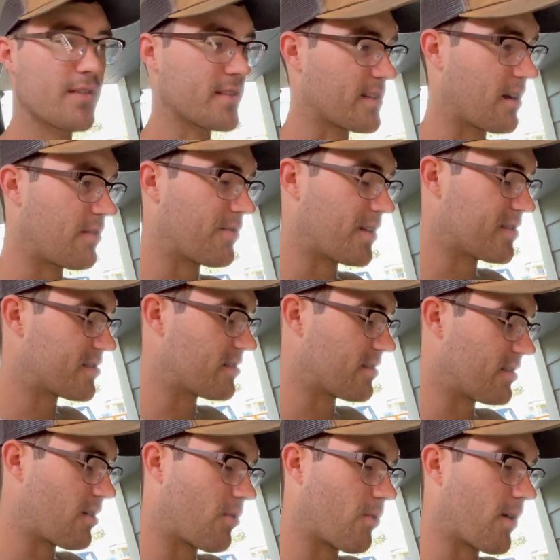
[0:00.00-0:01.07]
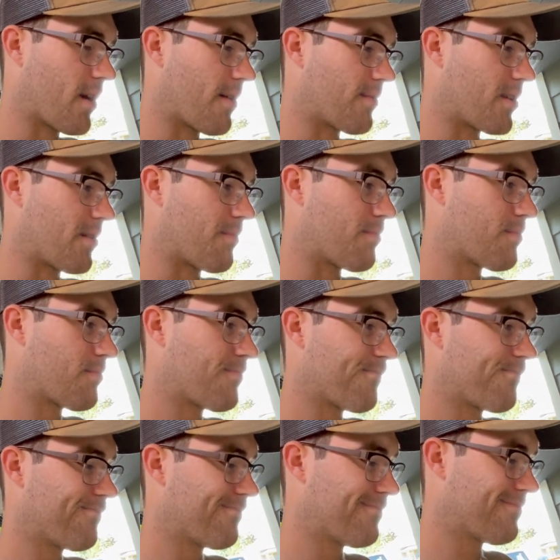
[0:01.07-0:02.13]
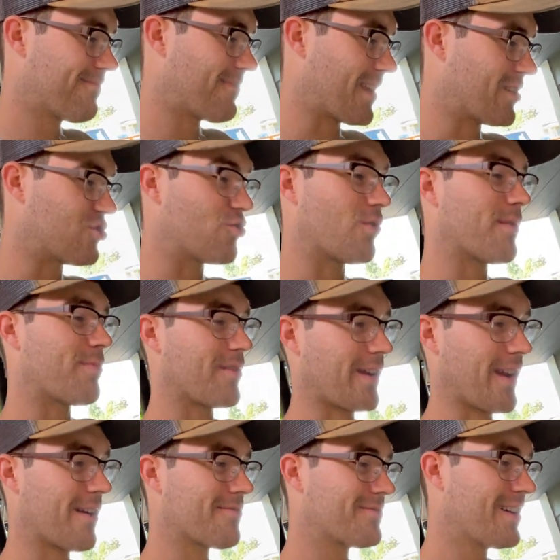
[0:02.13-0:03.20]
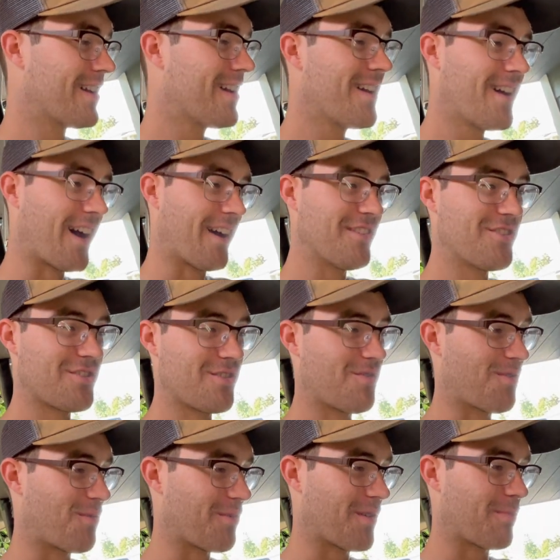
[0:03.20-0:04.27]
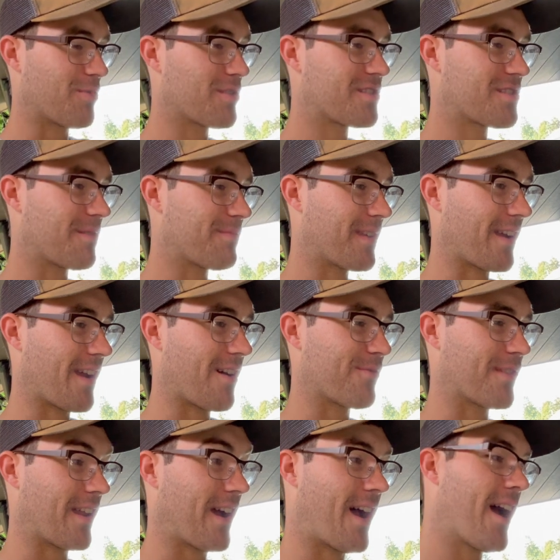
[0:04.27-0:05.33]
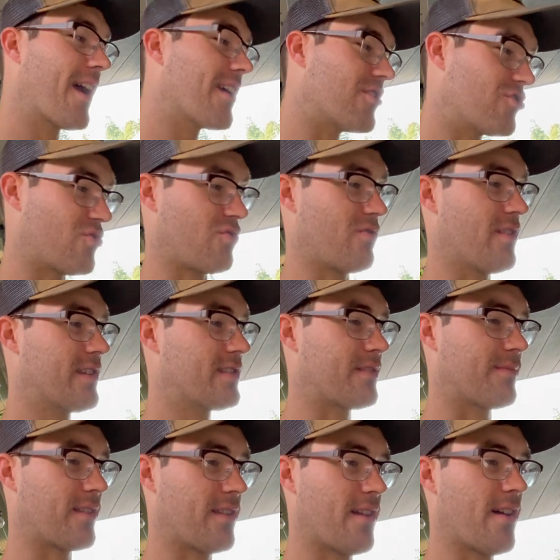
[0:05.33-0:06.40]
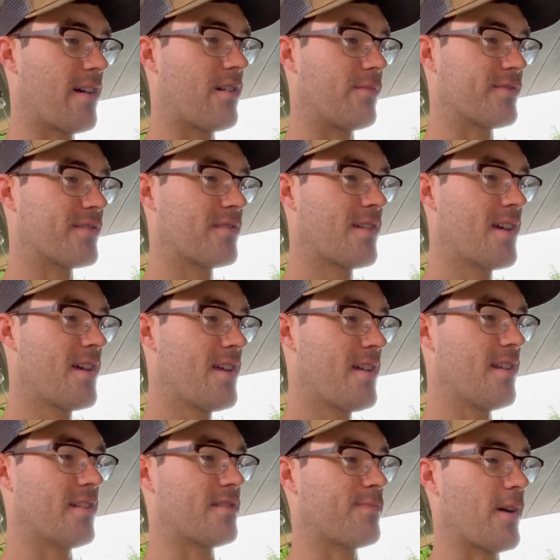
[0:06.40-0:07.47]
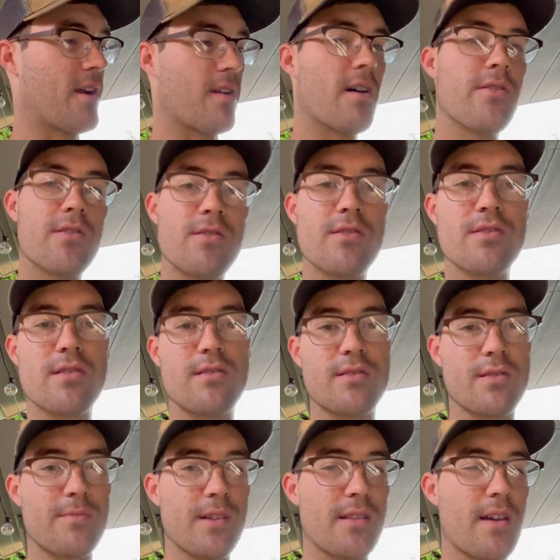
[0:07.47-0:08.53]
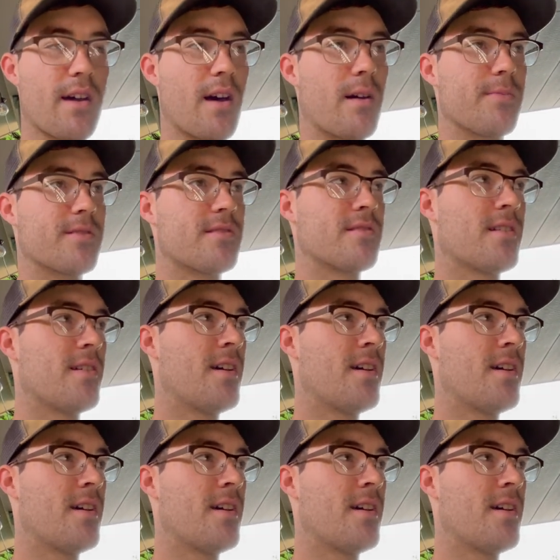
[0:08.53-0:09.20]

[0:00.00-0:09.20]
because I don't necessarily know what I'm gonna enjoy putting out. I just know I want to put something out that I enjoy, something that helps inspire others, something that helps